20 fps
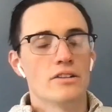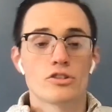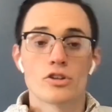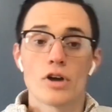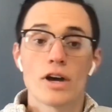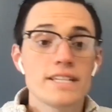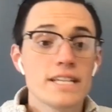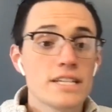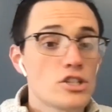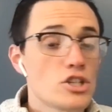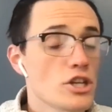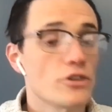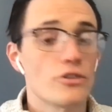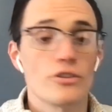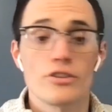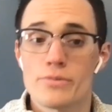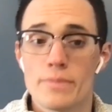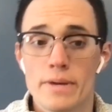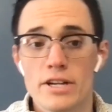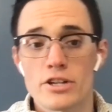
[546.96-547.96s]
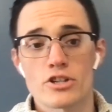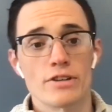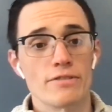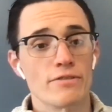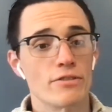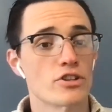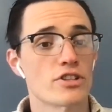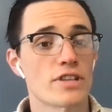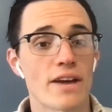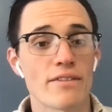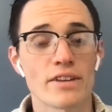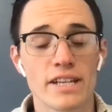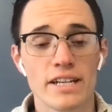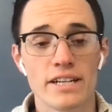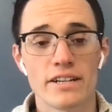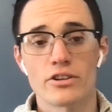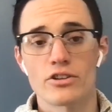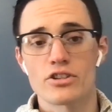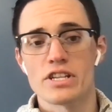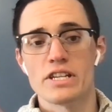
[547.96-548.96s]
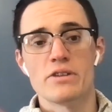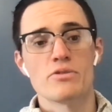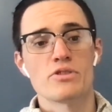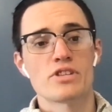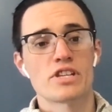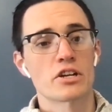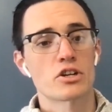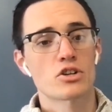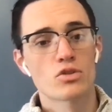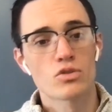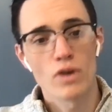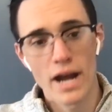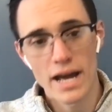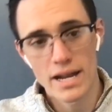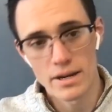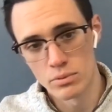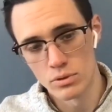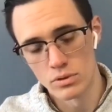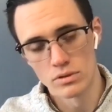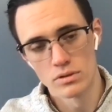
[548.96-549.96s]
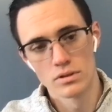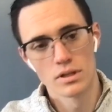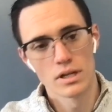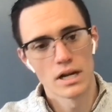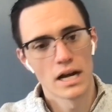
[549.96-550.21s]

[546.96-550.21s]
So I did children's ministry for 7 years, and it was incredible.